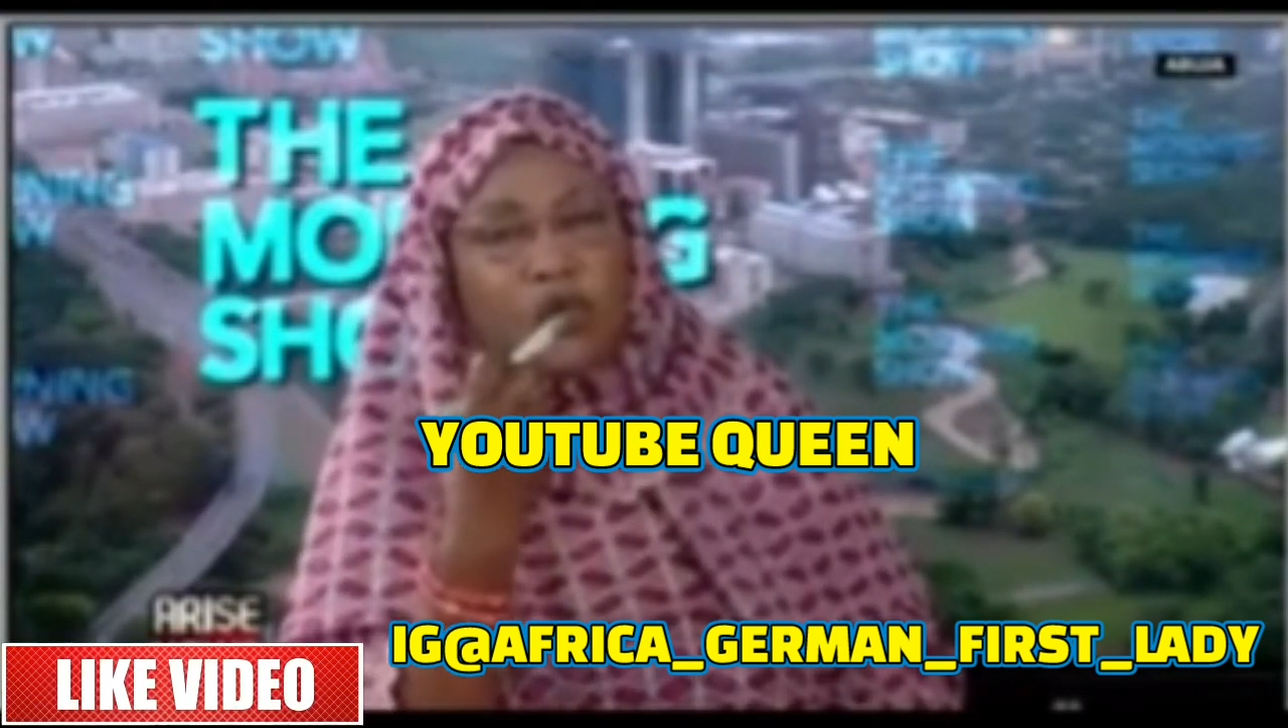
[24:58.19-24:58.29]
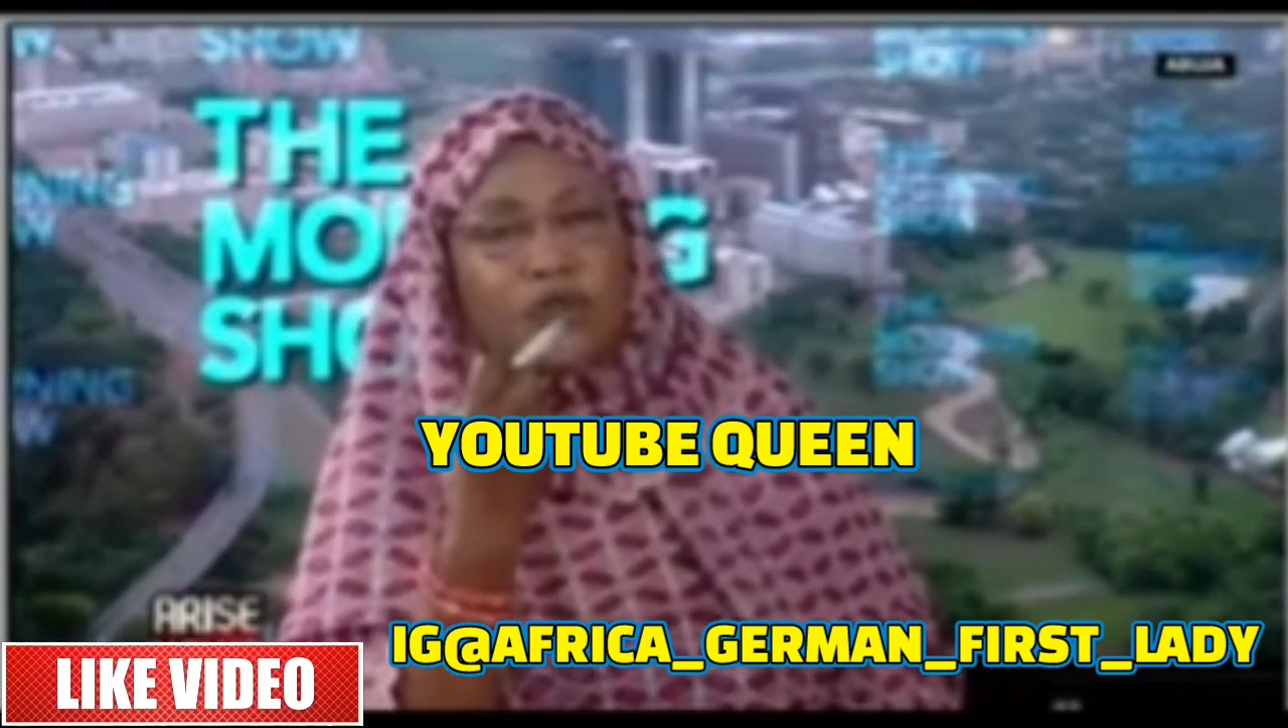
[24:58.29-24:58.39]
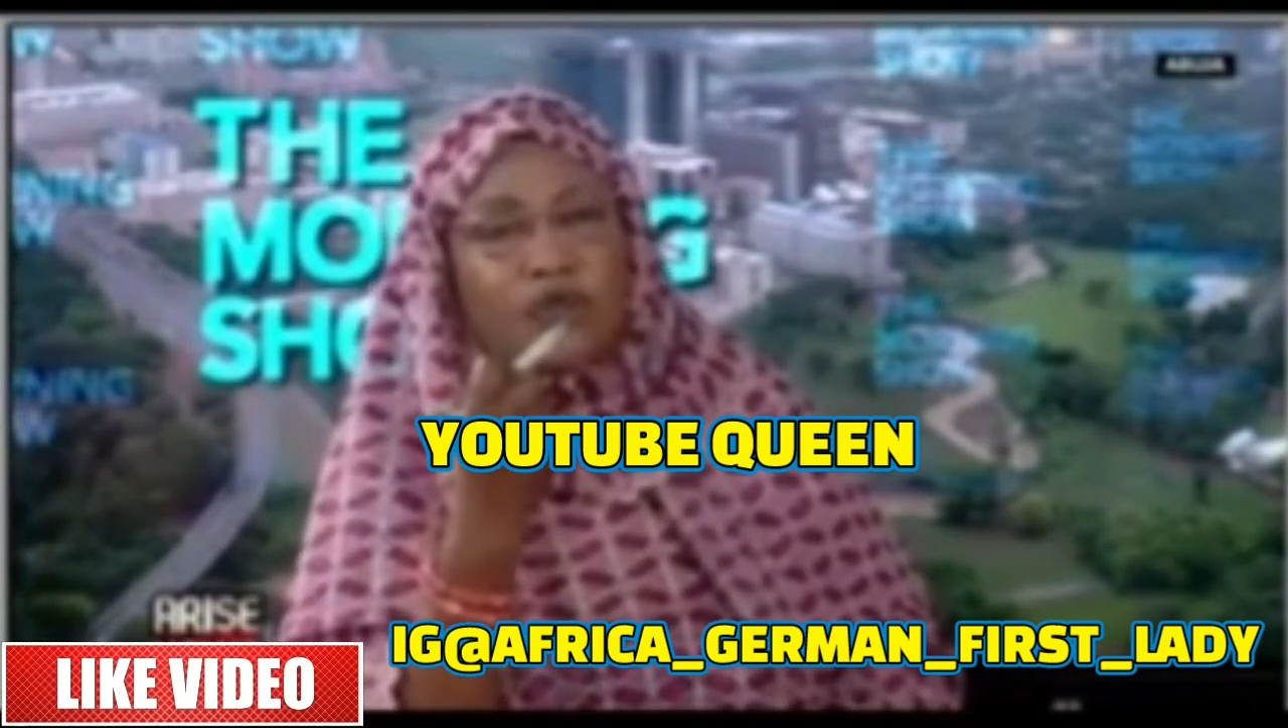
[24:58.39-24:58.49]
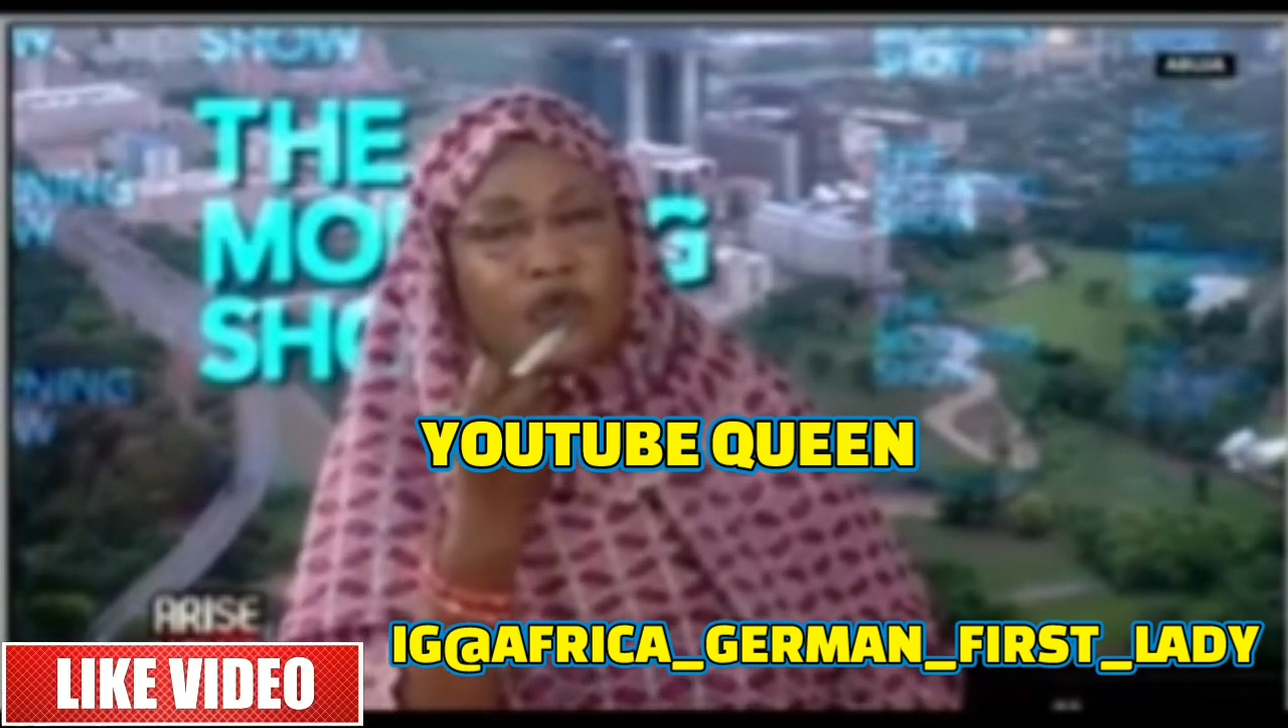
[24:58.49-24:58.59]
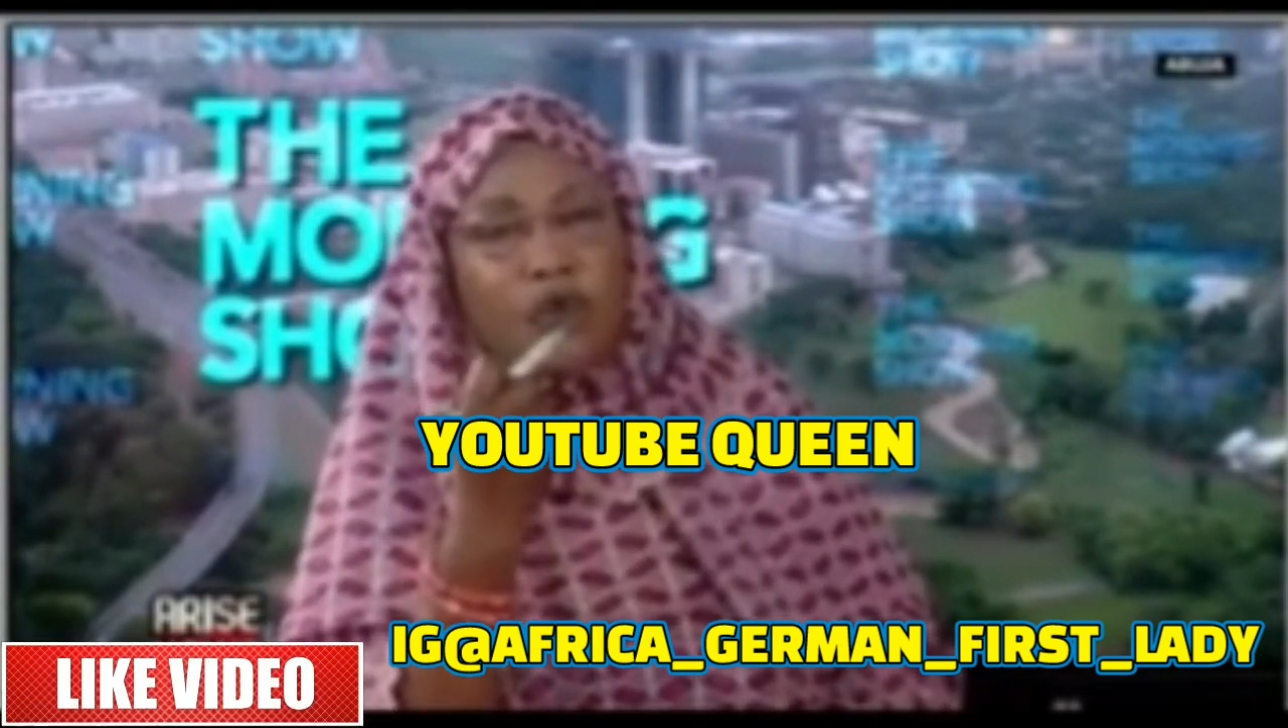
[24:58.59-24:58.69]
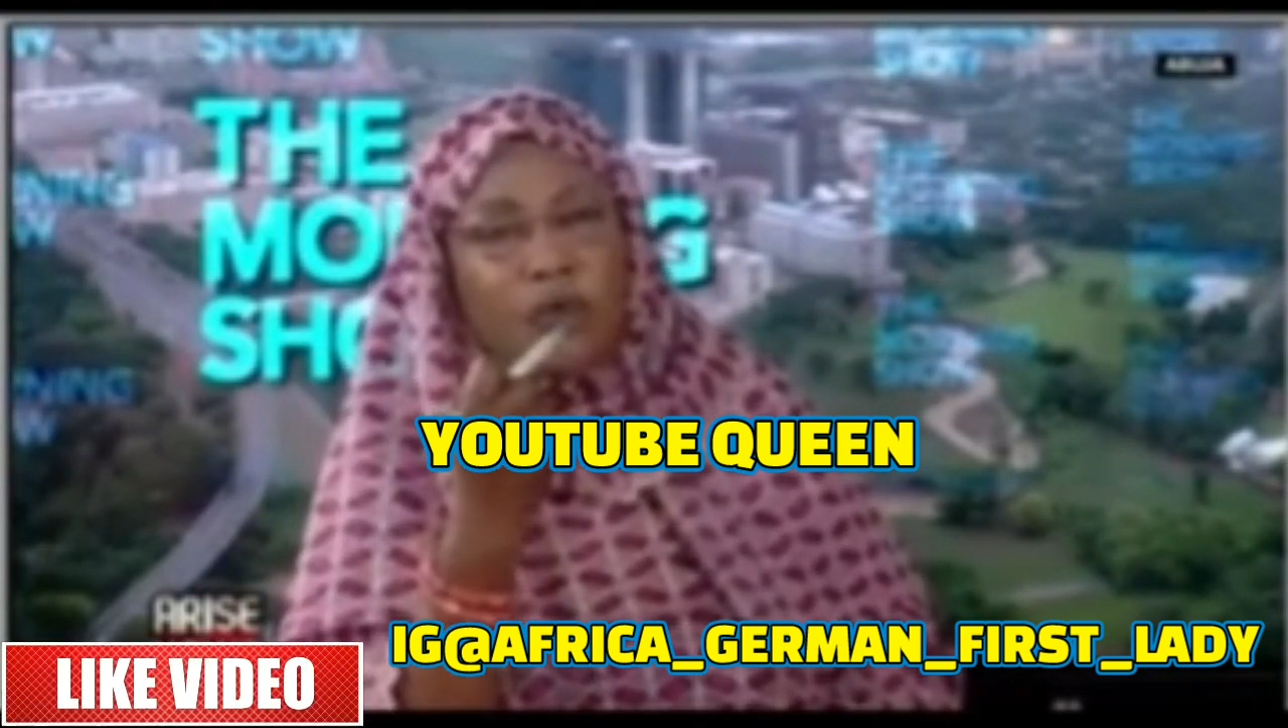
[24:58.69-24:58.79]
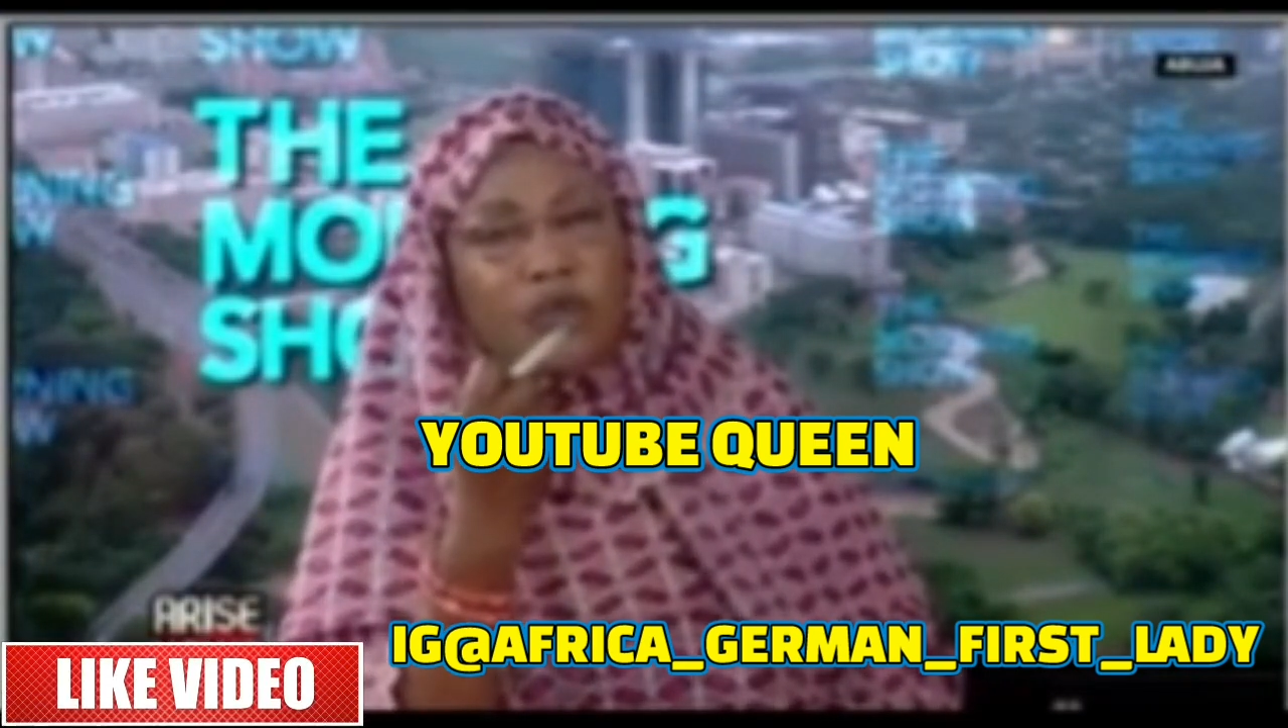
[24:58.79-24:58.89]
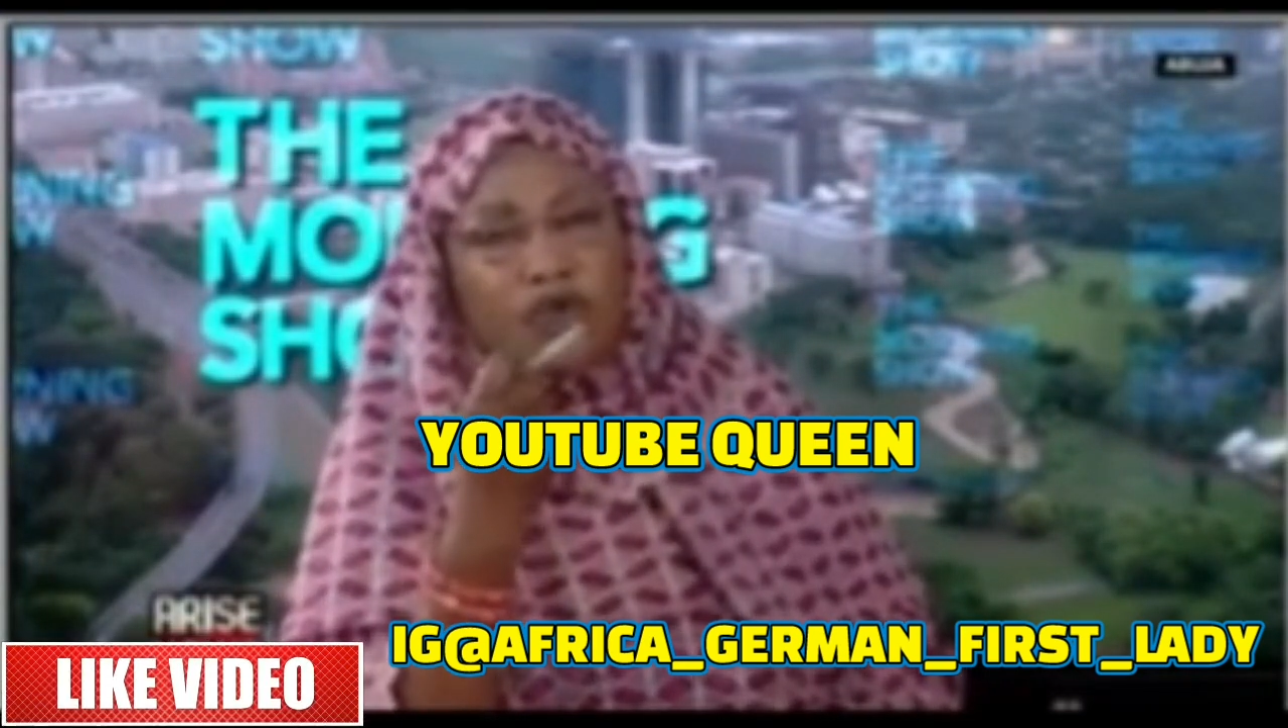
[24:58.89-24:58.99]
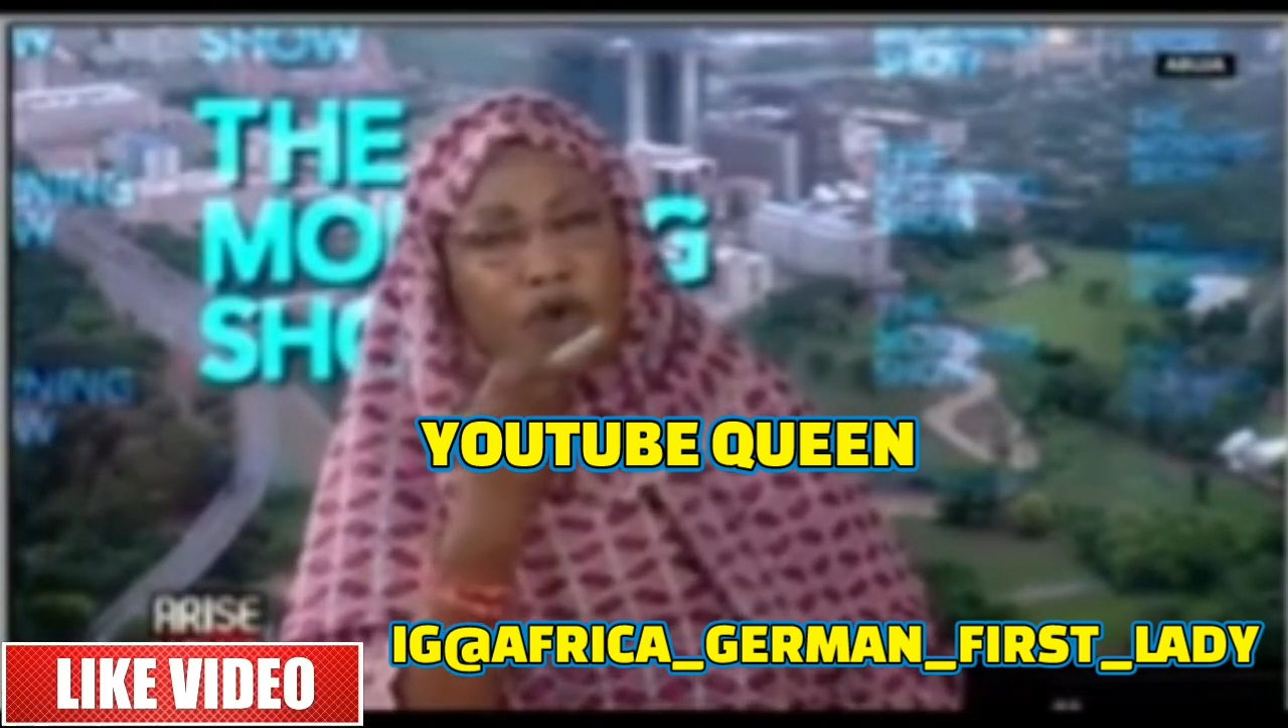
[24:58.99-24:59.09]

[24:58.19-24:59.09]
with so much